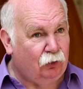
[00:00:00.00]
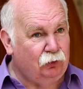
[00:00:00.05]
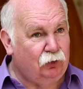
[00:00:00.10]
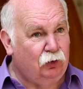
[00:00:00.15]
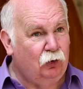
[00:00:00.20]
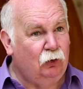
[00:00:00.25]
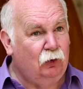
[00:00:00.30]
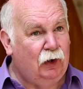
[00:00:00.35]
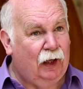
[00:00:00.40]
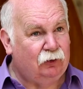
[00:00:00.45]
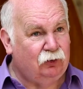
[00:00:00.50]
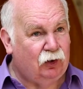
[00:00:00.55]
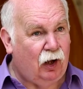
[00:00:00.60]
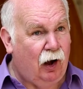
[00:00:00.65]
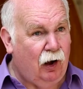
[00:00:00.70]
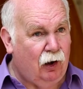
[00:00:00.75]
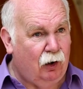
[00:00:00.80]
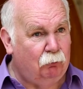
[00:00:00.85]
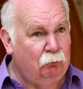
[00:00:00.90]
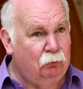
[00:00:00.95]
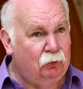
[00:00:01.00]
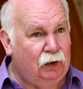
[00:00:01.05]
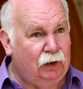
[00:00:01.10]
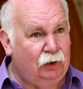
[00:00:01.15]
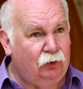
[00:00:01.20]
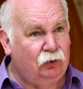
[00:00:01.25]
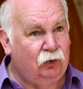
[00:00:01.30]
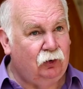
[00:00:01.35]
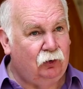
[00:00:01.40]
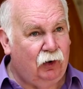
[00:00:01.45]
not do less harm,
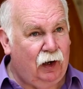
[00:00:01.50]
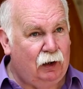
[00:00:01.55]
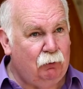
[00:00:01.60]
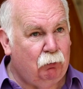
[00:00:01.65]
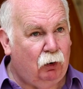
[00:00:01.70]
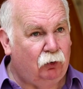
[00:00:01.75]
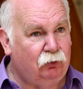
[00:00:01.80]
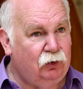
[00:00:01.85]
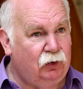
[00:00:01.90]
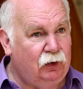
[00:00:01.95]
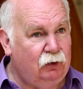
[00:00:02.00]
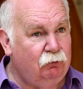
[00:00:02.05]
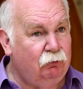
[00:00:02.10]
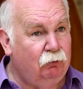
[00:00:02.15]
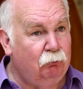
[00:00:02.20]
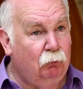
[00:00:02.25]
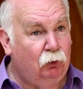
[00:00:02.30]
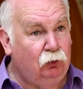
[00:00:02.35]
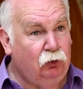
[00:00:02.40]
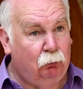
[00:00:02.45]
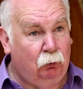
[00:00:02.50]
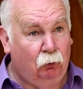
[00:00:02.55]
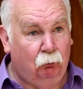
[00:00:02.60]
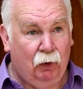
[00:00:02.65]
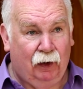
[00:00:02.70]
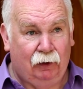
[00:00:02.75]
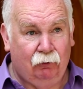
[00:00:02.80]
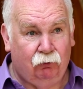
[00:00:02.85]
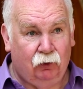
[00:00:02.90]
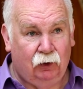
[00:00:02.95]
it's create positive multiple
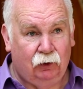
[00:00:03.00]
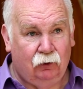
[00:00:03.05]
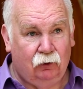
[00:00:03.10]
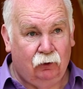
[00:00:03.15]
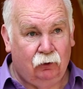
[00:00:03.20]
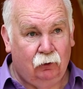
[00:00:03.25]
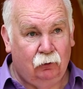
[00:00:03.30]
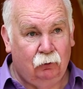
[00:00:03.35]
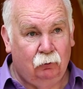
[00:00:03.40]
benefits.